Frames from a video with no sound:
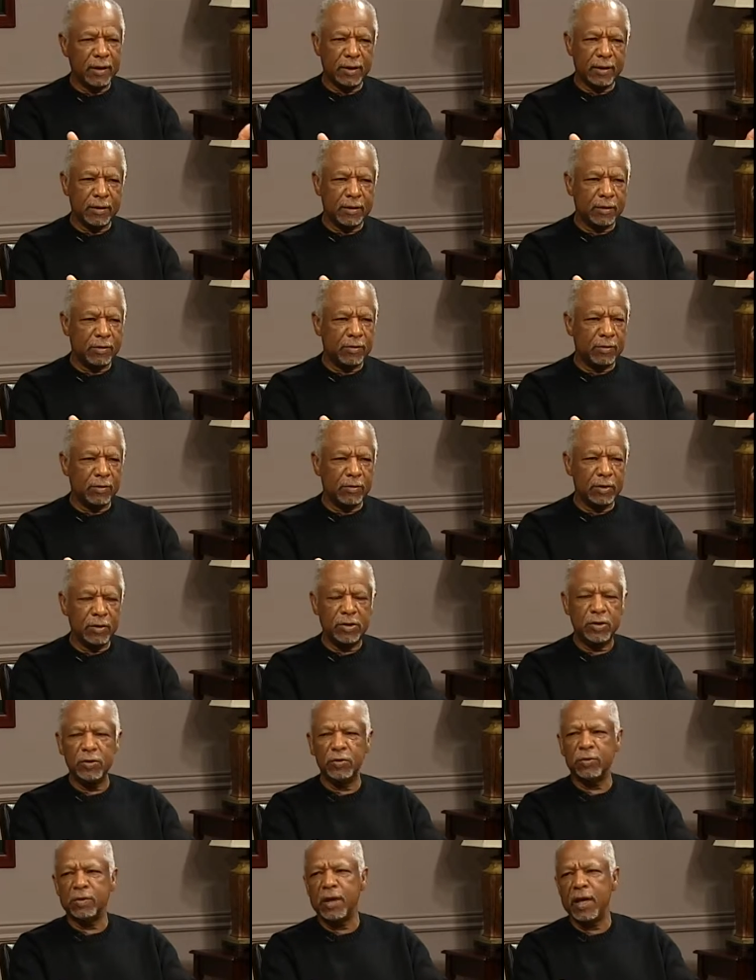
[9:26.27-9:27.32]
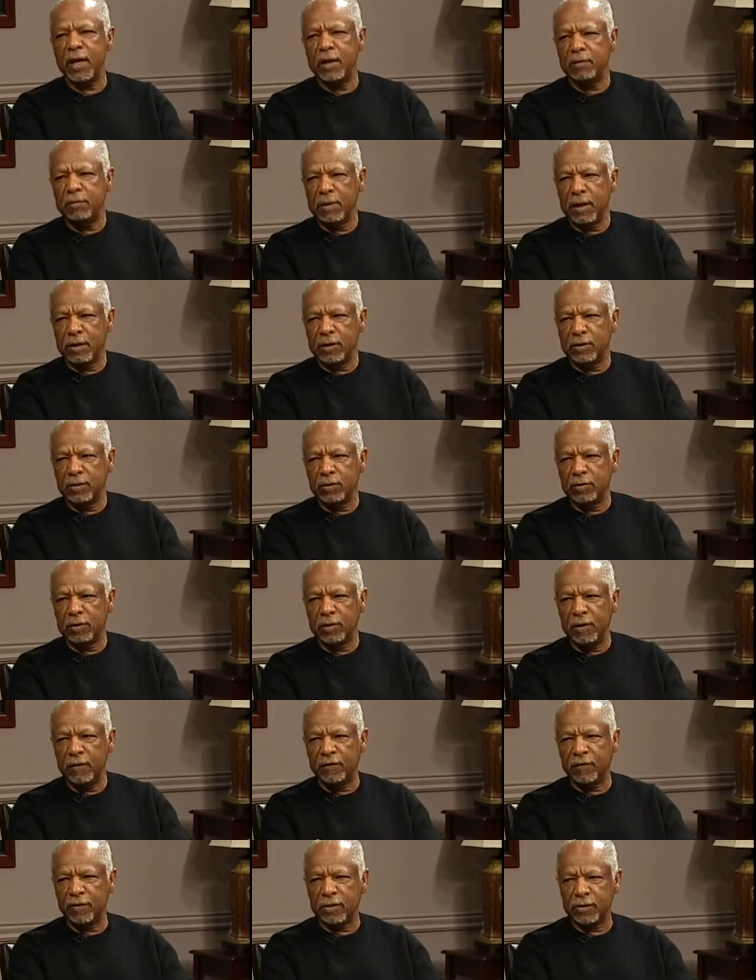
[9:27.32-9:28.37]
it, what you think makes no
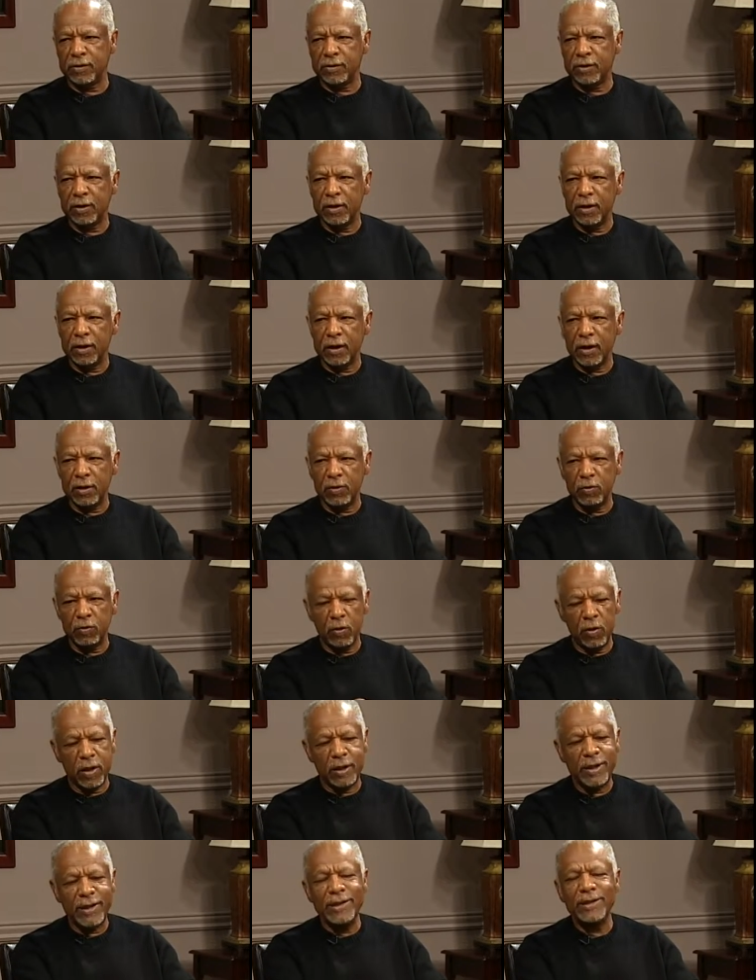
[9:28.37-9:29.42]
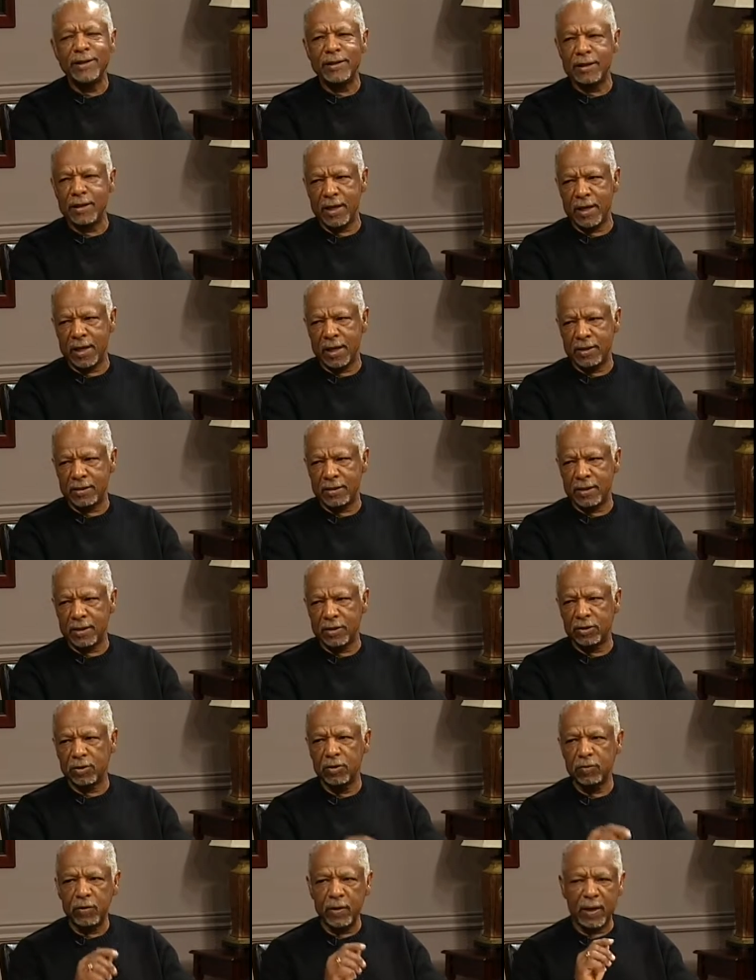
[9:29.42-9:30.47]
difference is what he says. And
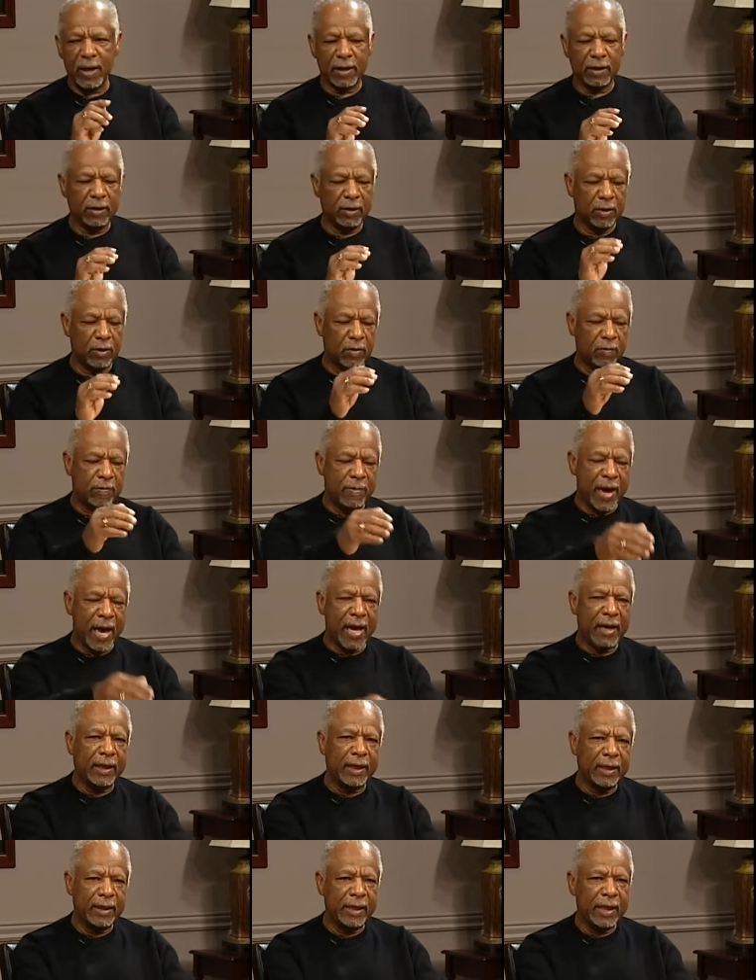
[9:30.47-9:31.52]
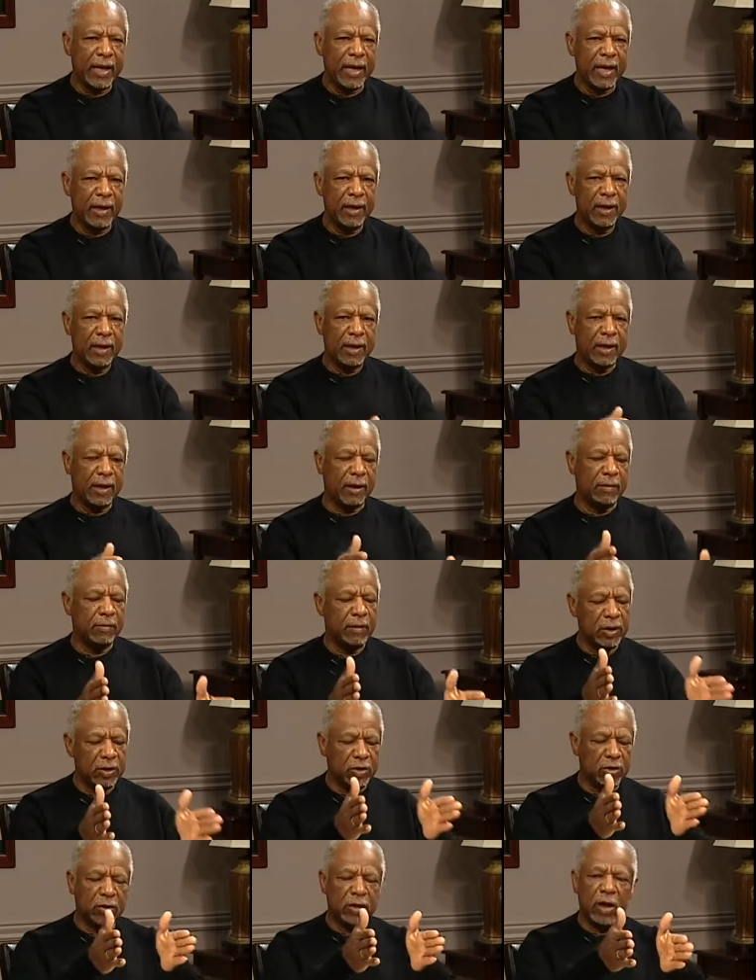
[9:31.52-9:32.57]
so we got to go back in there and
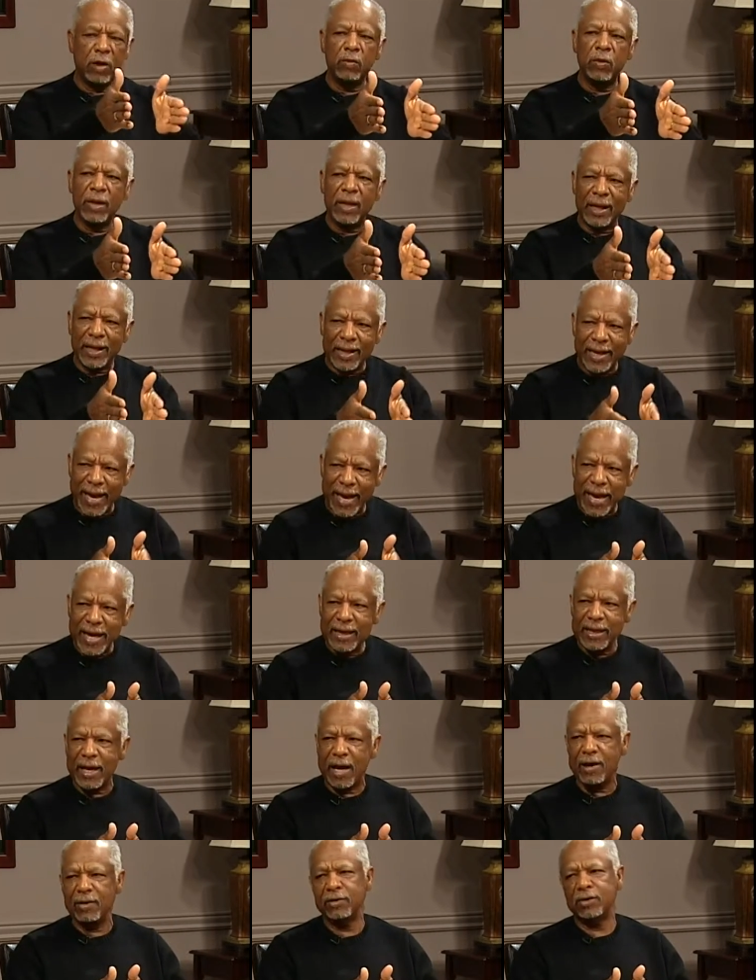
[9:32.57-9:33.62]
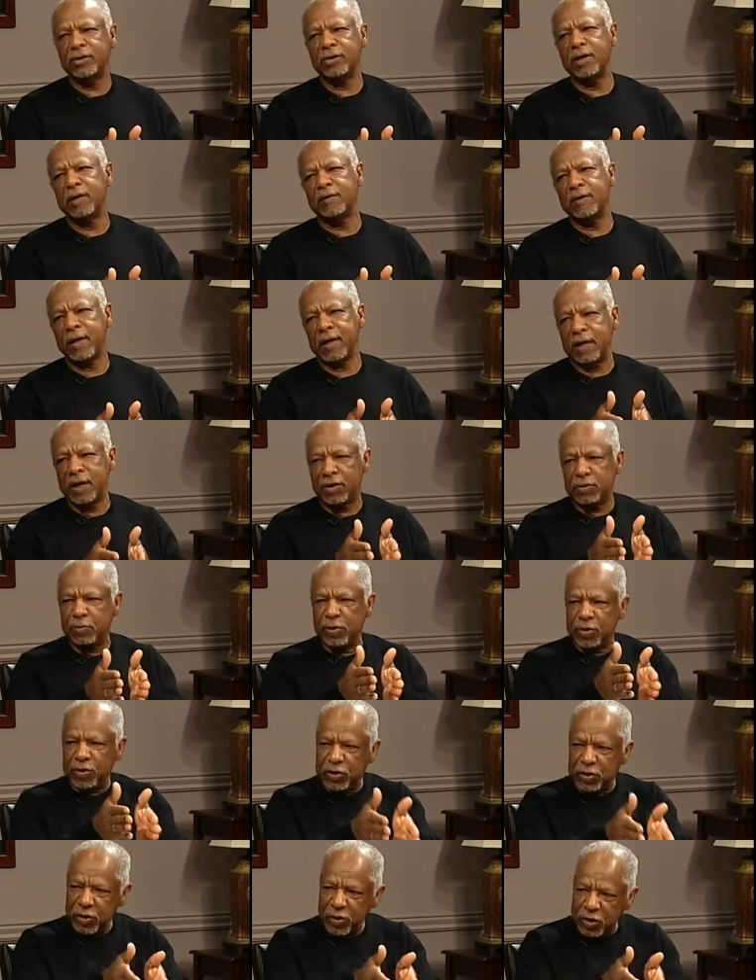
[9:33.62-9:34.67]
make sure that we line ourselves, I guess
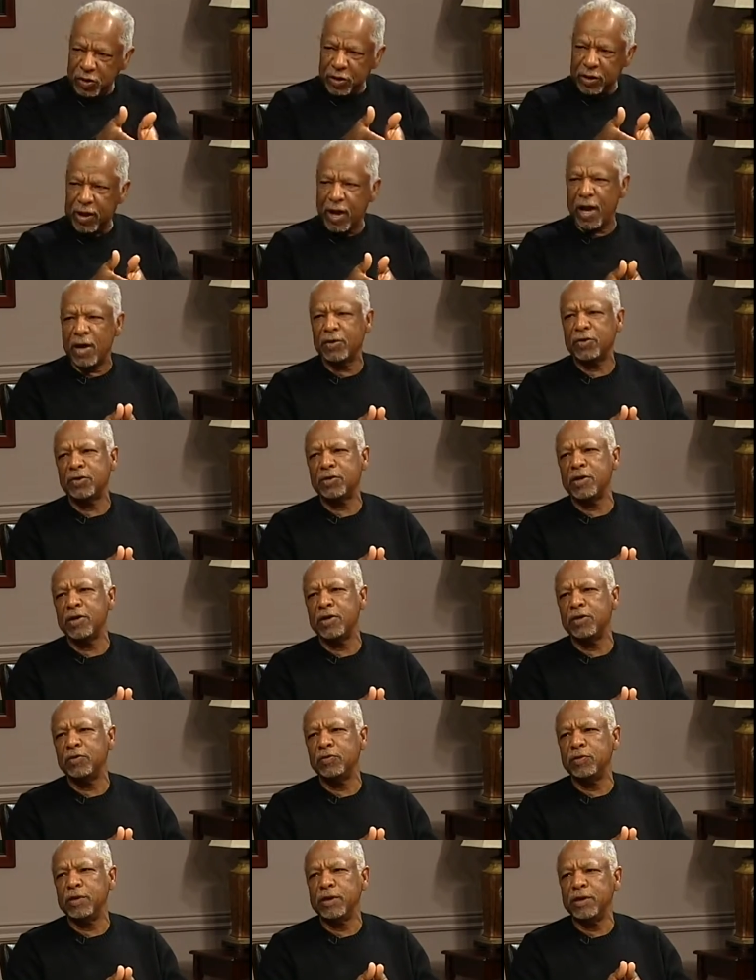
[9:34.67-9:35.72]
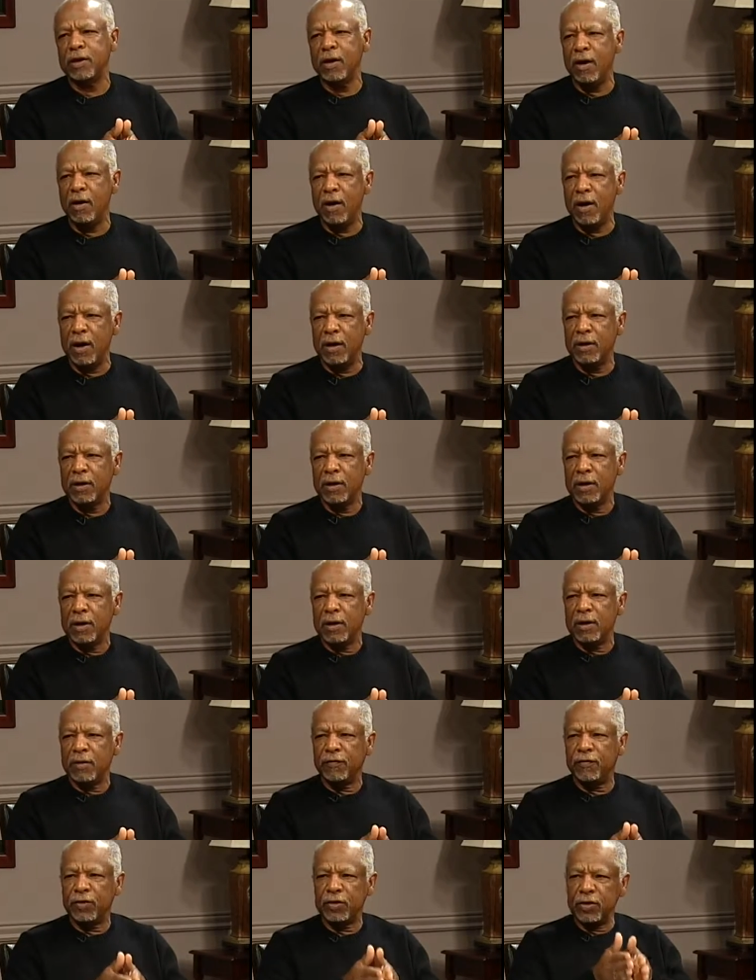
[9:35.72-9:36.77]
position ourselves with yeah. God
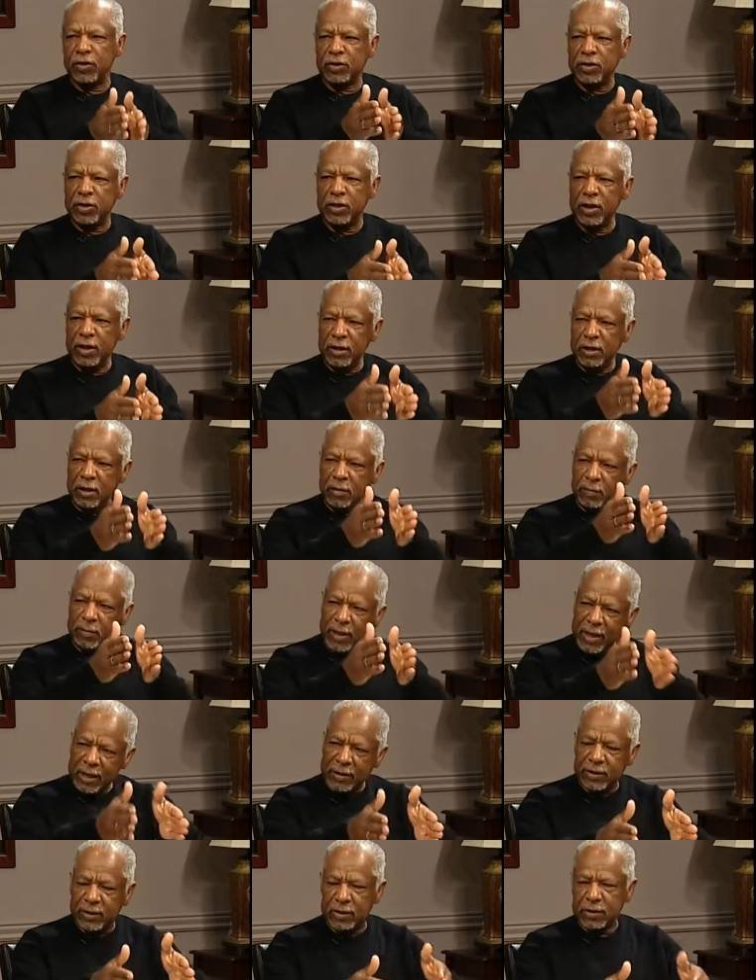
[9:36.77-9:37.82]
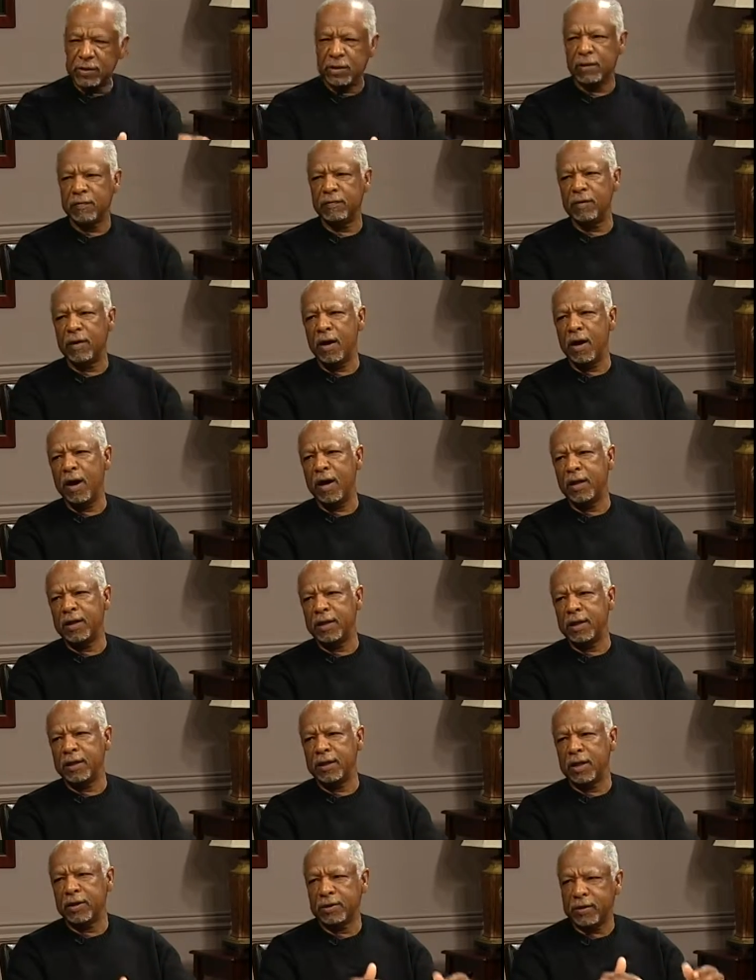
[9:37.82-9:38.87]
for to see the blessings of God
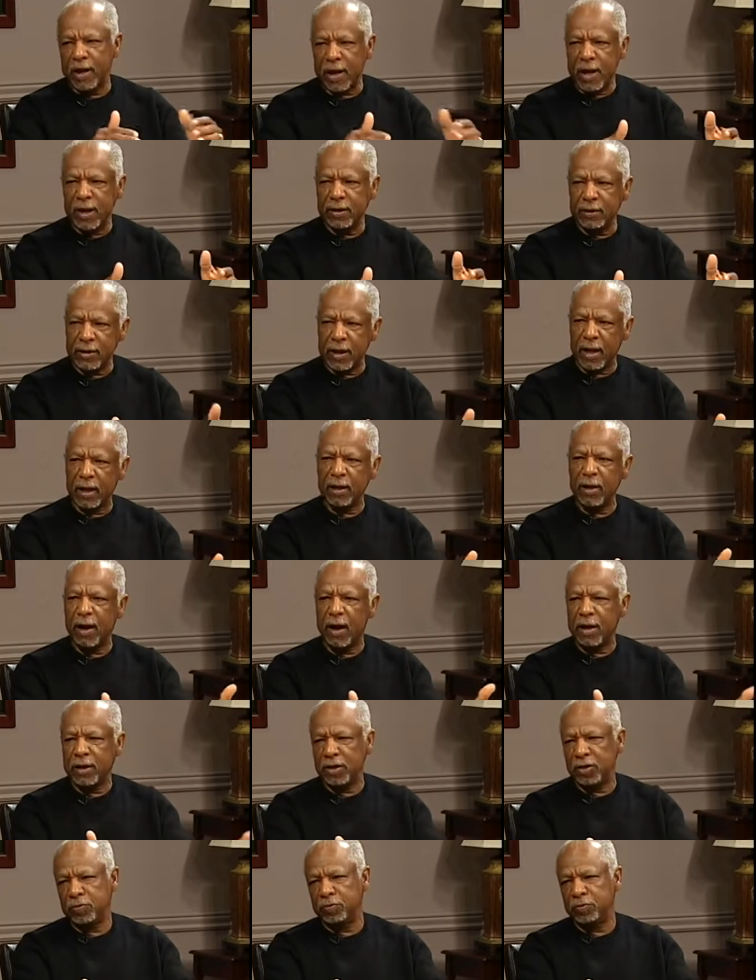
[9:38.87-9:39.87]
and the things that God has